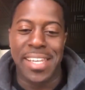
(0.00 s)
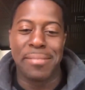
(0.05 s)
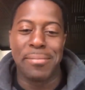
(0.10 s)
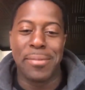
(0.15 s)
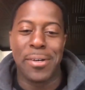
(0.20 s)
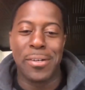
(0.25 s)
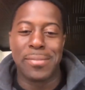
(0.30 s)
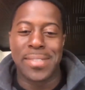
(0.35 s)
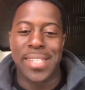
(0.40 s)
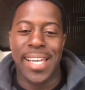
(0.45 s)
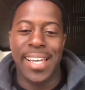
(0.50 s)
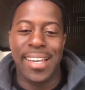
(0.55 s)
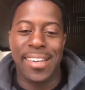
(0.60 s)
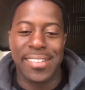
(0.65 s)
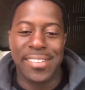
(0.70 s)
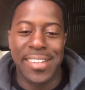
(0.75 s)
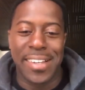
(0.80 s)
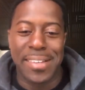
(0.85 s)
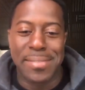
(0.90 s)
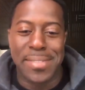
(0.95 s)
hometown,
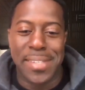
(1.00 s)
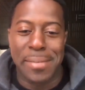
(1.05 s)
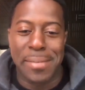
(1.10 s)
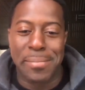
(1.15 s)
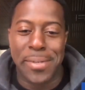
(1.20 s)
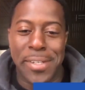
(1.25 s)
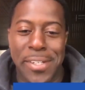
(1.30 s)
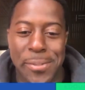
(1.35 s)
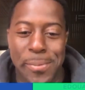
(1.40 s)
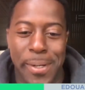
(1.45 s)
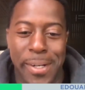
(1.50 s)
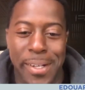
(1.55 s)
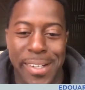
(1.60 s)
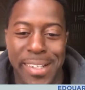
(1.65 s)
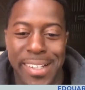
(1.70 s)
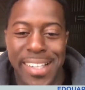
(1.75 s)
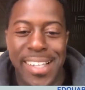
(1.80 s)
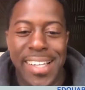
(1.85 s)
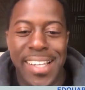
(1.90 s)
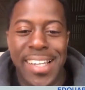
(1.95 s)
um, St. Petersburg.
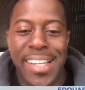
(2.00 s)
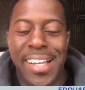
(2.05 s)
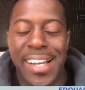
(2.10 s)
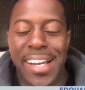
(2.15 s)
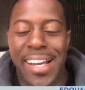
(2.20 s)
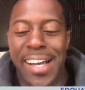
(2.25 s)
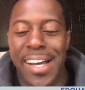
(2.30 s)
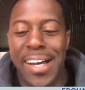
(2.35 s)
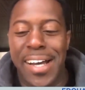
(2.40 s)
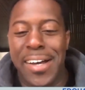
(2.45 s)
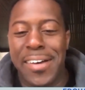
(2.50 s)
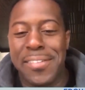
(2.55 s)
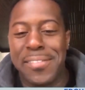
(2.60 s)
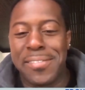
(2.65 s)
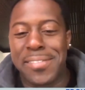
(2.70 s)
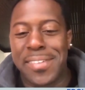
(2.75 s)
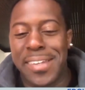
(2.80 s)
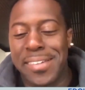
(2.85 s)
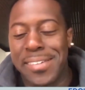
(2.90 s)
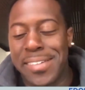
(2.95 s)
Um,
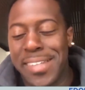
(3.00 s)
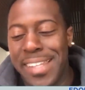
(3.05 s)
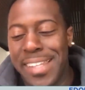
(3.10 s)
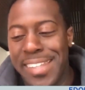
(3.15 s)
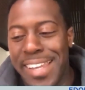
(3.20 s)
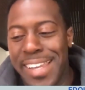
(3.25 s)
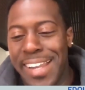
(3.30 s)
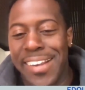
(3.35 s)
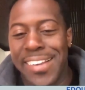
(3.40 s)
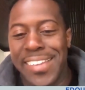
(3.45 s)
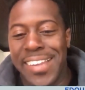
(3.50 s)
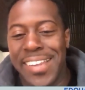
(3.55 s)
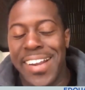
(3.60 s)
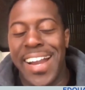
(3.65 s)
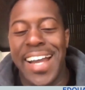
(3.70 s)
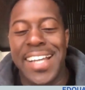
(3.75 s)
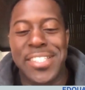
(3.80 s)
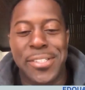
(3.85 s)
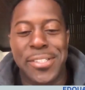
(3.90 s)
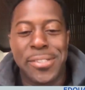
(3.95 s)
it, their their high
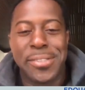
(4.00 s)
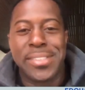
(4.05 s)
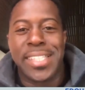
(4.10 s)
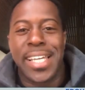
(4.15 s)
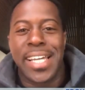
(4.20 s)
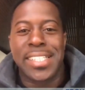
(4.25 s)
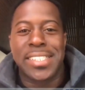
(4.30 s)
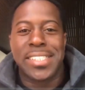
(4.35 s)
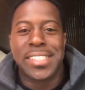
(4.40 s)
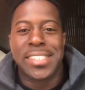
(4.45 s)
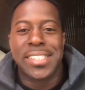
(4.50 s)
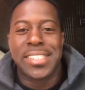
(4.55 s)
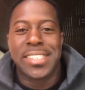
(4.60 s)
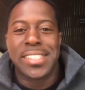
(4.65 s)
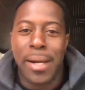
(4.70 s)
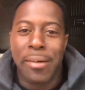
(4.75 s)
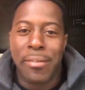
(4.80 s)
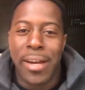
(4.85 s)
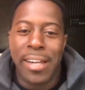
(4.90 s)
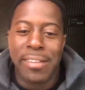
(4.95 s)
school was actually one of my
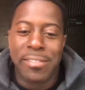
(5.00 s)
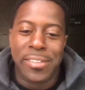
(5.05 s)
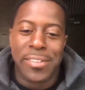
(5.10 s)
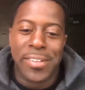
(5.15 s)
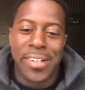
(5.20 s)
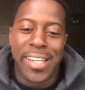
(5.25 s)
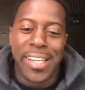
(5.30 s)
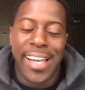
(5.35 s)
rivalry high